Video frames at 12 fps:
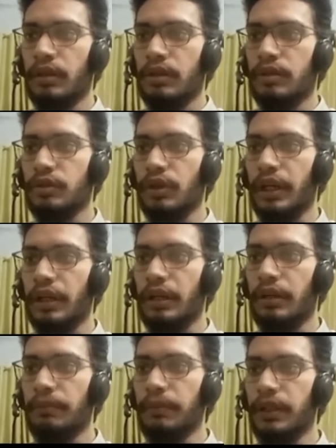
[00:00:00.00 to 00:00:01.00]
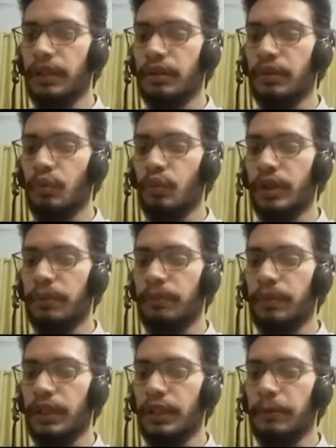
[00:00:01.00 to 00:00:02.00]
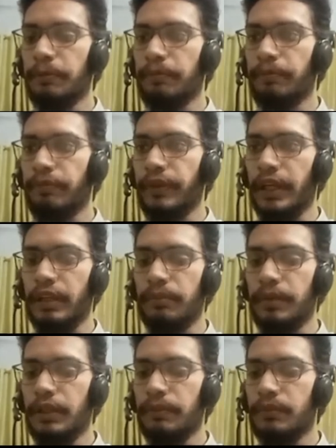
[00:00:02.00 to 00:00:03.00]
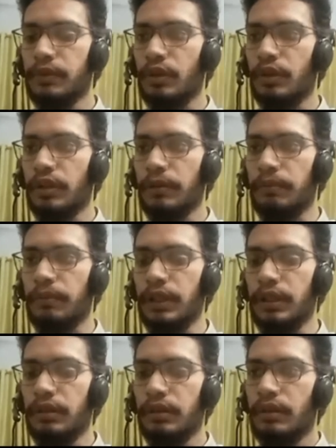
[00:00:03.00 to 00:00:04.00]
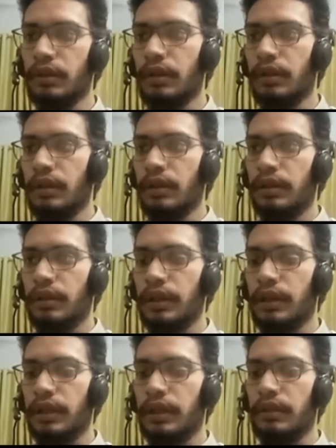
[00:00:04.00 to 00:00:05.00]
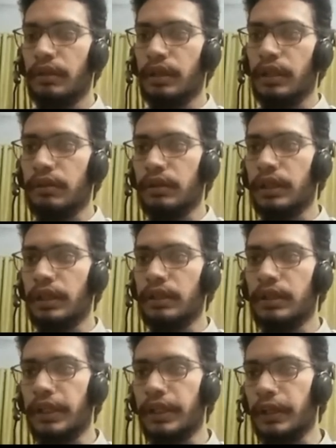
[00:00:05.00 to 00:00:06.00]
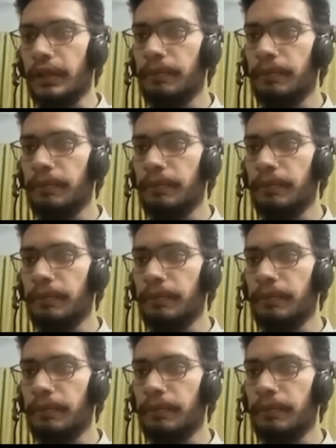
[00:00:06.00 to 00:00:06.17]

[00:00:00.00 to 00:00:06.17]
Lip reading: So our mean would be np.mean, and I'll get data,